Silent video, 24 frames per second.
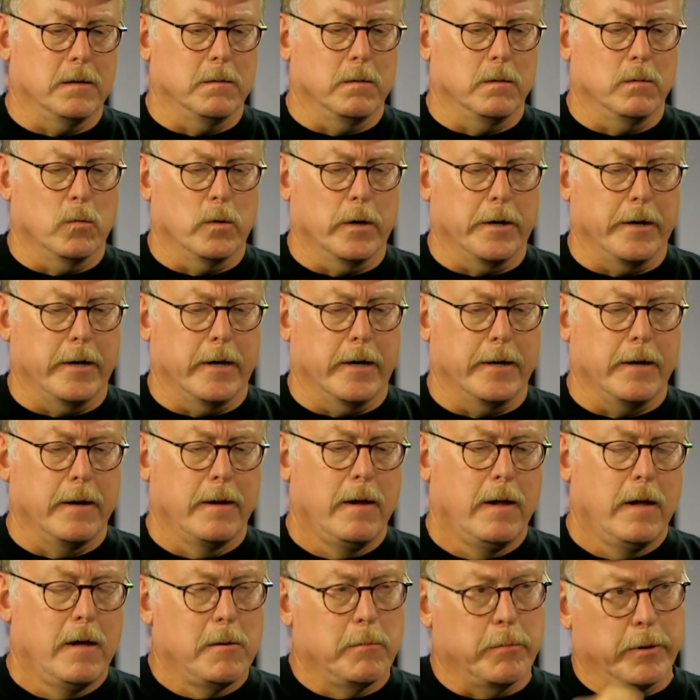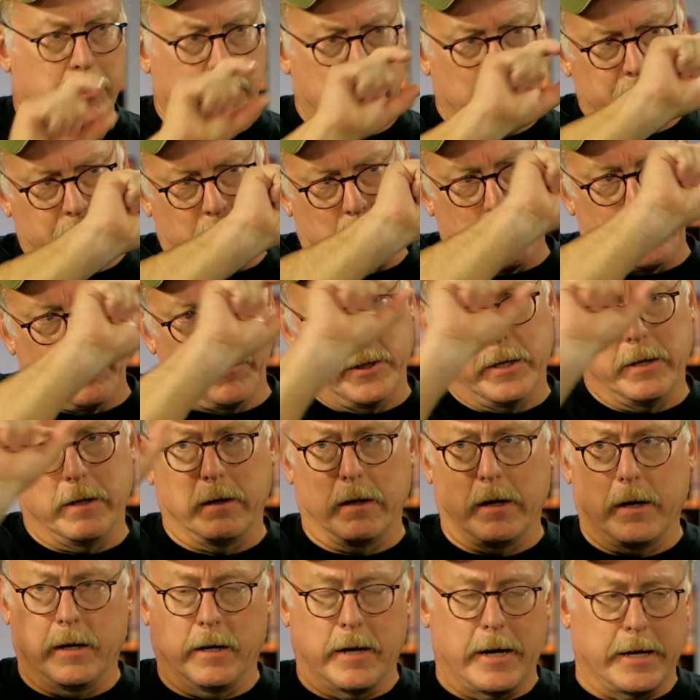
whatnot, but you have to come in and